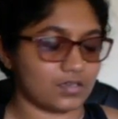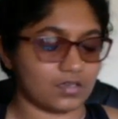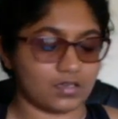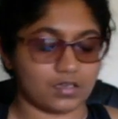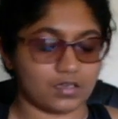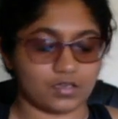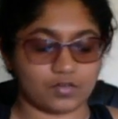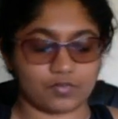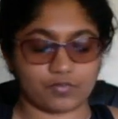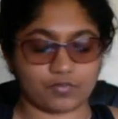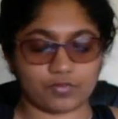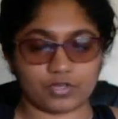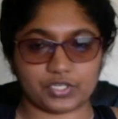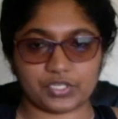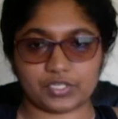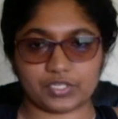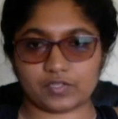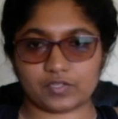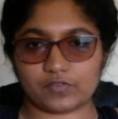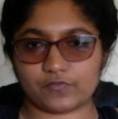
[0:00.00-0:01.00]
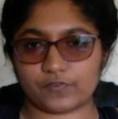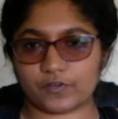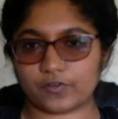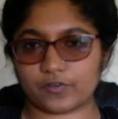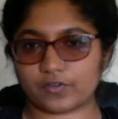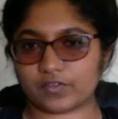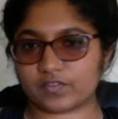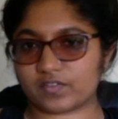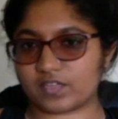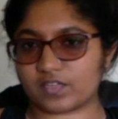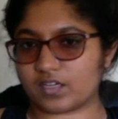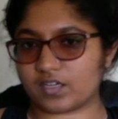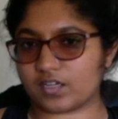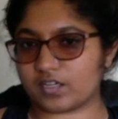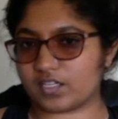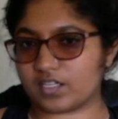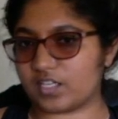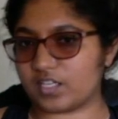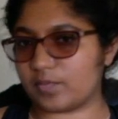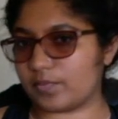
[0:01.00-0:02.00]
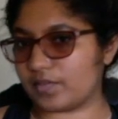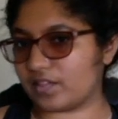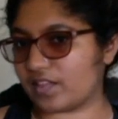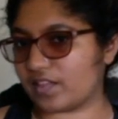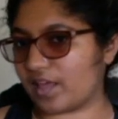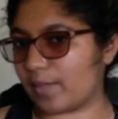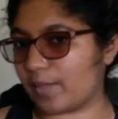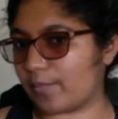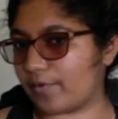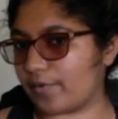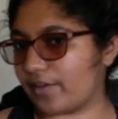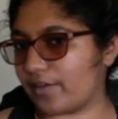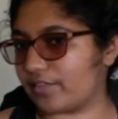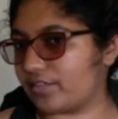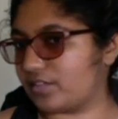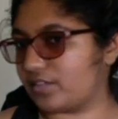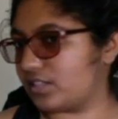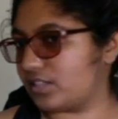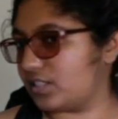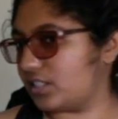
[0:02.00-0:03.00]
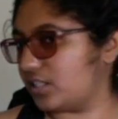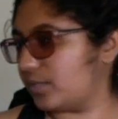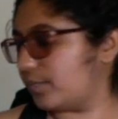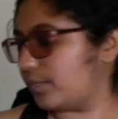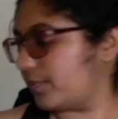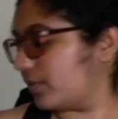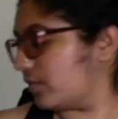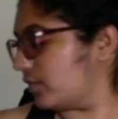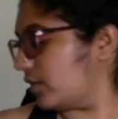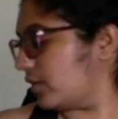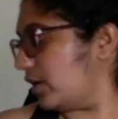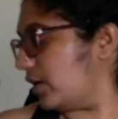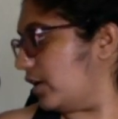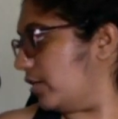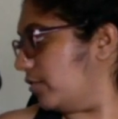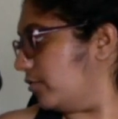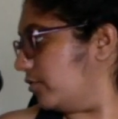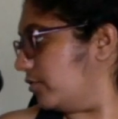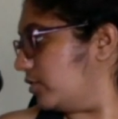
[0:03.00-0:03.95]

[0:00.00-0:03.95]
And really focusing on keeping that breath deep and low.